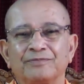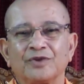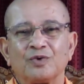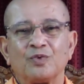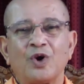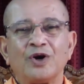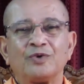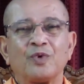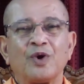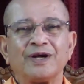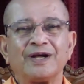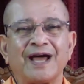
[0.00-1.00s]

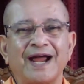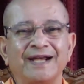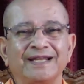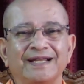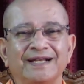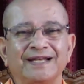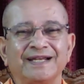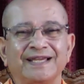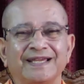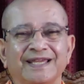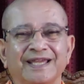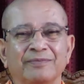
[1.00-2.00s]
What ideal did he
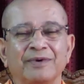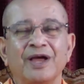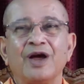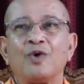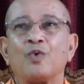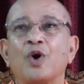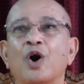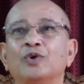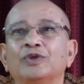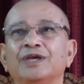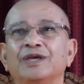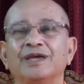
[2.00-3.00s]
keep? How
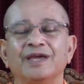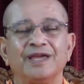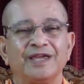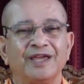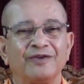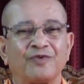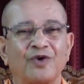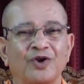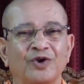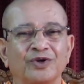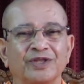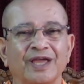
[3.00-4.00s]
he
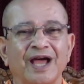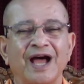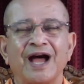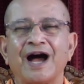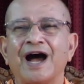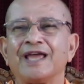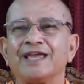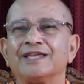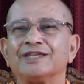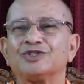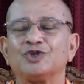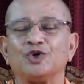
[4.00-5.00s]
followed the
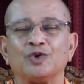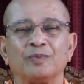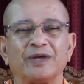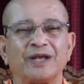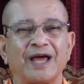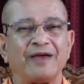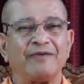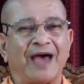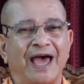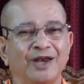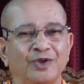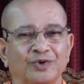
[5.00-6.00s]
highest human
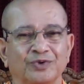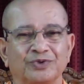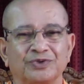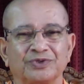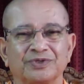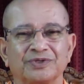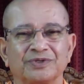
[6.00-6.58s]
values,